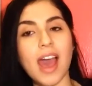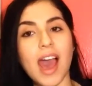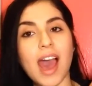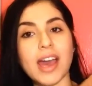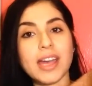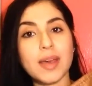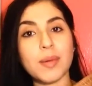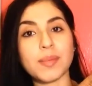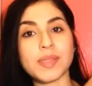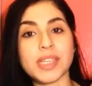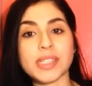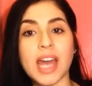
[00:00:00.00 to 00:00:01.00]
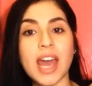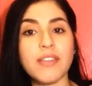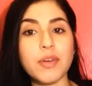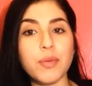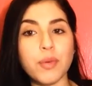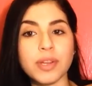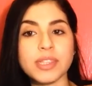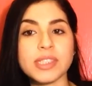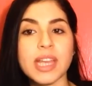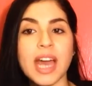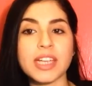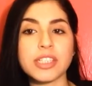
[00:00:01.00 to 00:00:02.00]
I am obsessed. I haven't worn
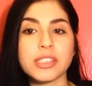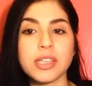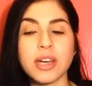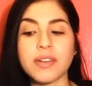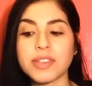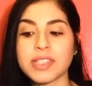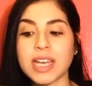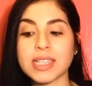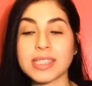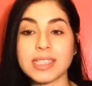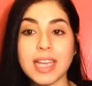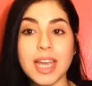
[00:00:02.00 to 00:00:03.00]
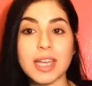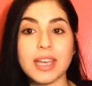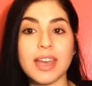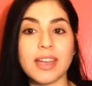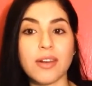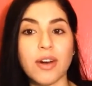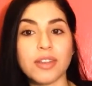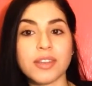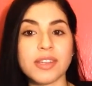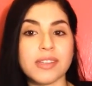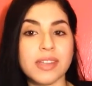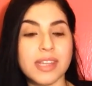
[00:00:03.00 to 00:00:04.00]
these. I actually took off the tag today and all
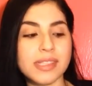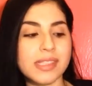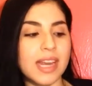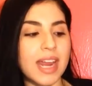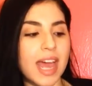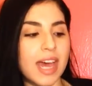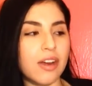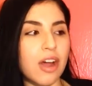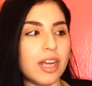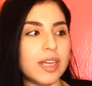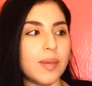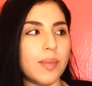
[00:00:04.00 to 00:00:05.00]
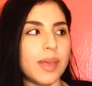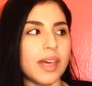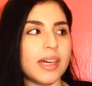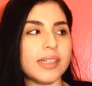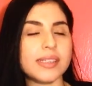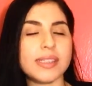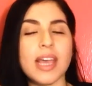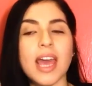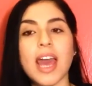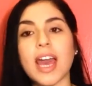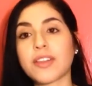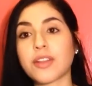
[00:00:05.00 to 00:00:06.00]
the things that I had on it because
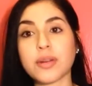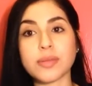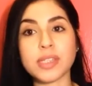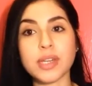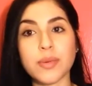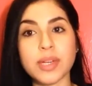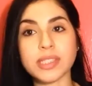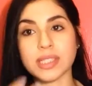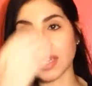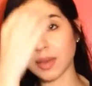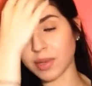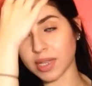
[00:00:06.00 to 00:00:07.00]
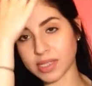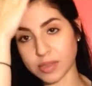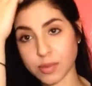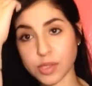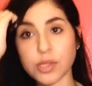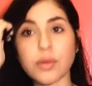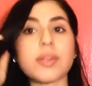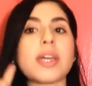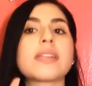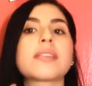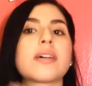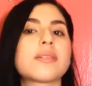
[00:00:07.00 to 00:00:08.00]
I thought I was going to wear it today because it was so
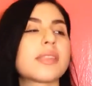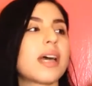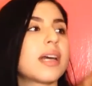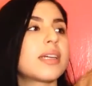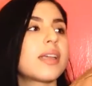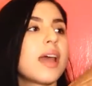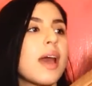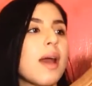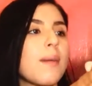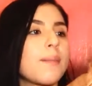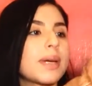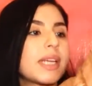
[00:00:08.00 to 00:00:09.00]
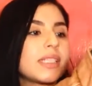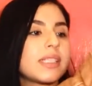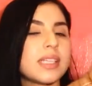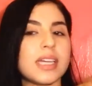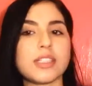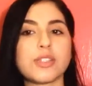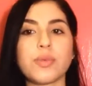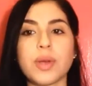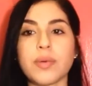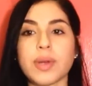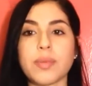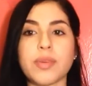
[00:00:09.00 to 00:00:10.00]
nice outside but I decided to
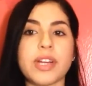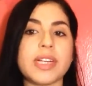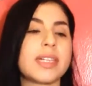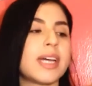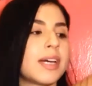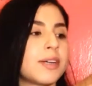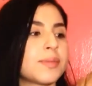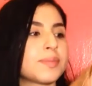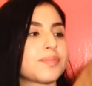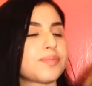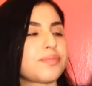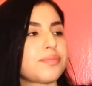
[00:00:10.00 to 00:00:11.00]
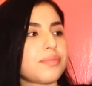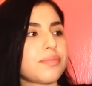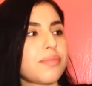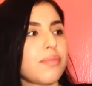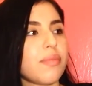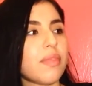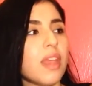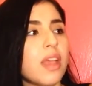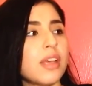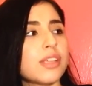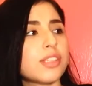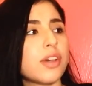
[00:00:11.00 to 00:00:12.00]
wear what I'm wearing now.
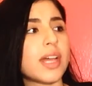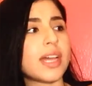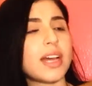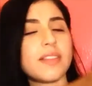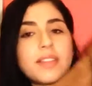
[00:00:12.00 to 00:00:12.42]
So I got